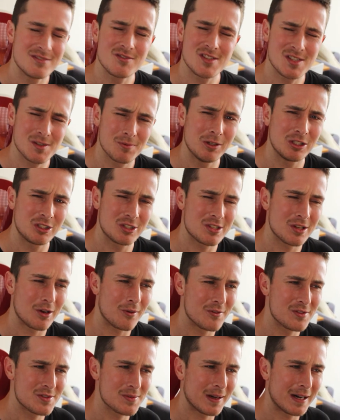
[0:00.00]
did a switch
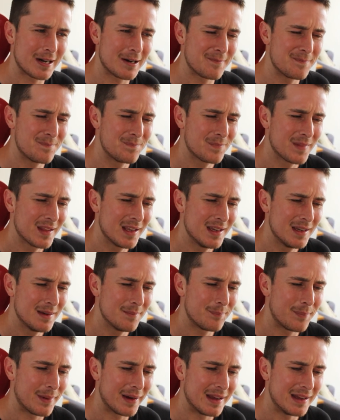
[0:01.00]
sole as well.
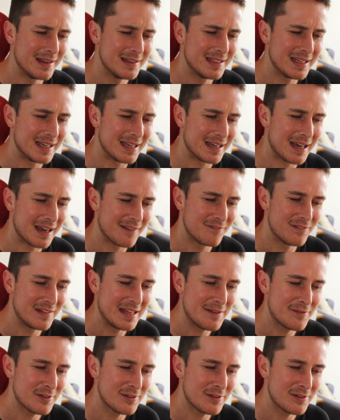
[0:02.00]
But yeah,